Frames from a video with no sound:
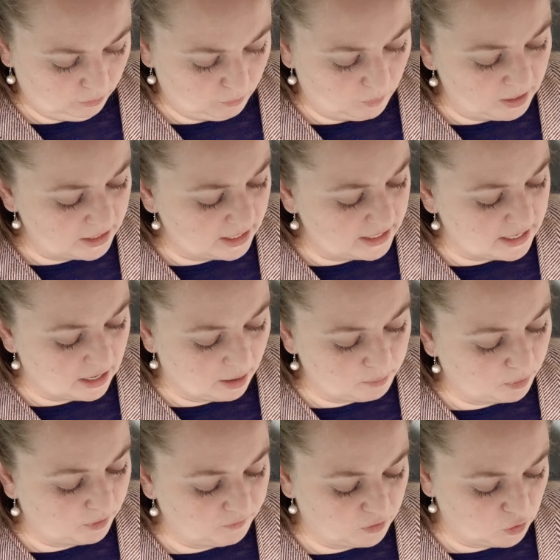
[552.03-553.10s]
"What a
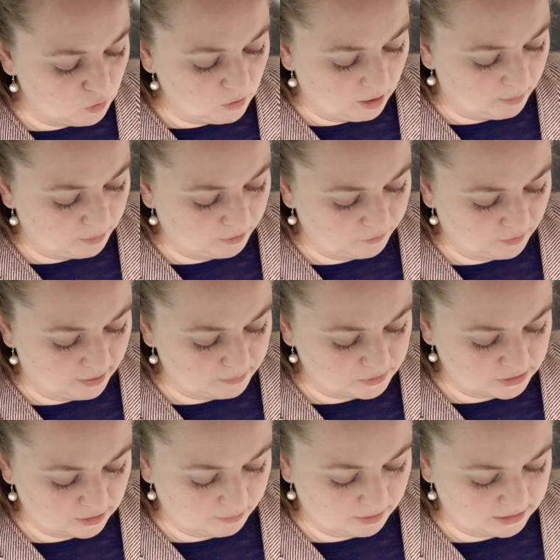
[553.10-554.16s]
number of cucumber frames
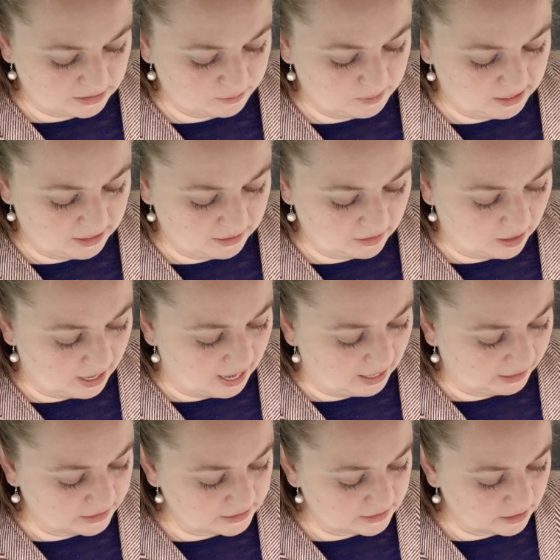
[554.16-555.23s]
there must be," thought
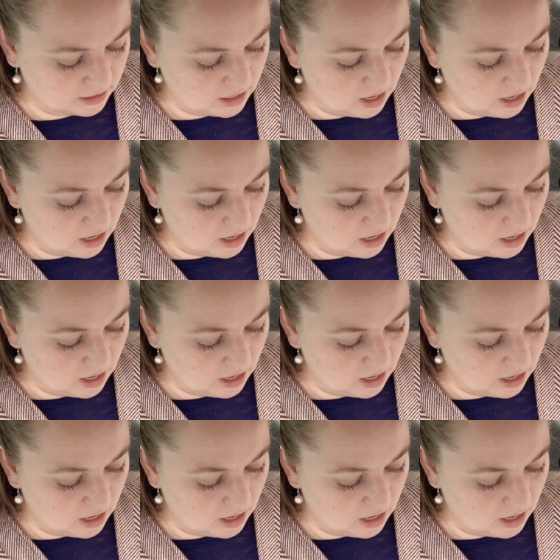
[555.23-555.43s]
Alice.